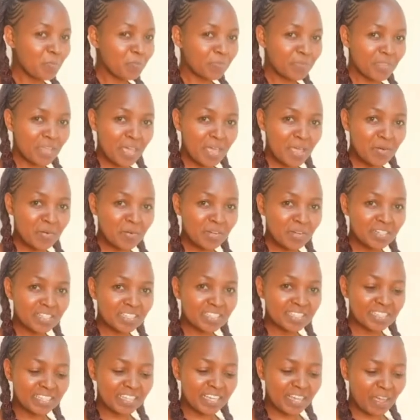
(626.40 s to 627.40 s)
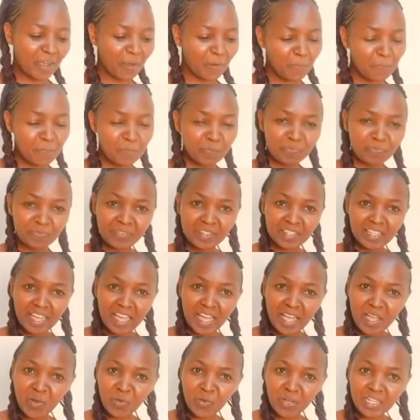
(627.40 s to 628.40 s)
I walked there,
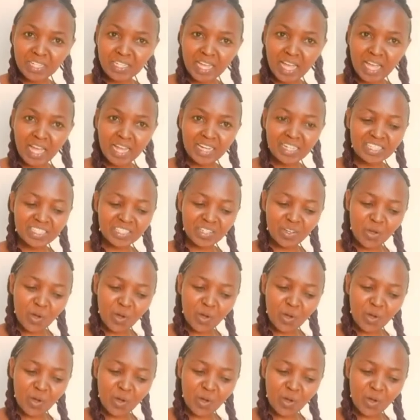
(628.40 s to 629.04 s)
I went and